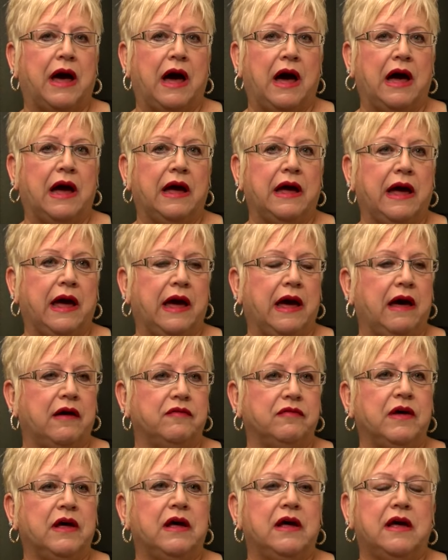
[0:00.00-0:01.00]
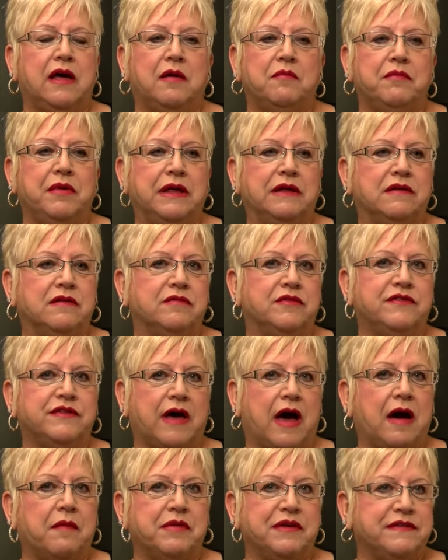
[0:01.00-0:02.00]
I have been
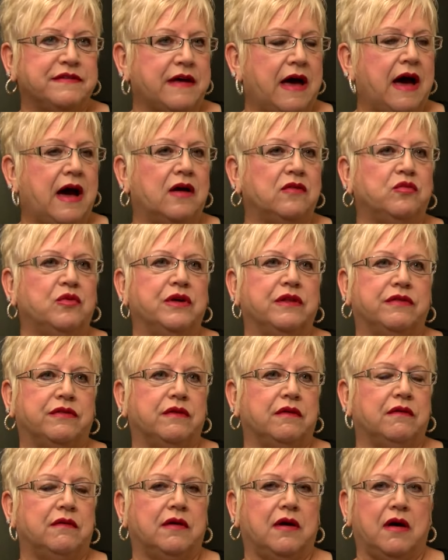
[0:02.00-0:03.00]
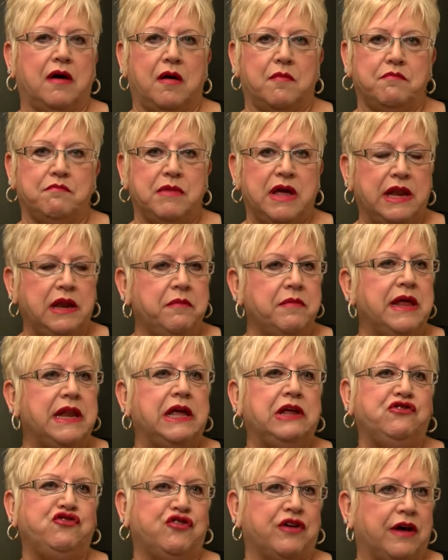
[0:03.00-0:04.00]
side by side with many,
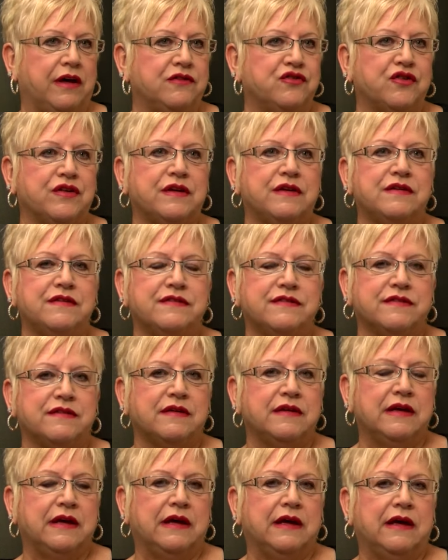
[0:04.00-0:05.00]
many judges.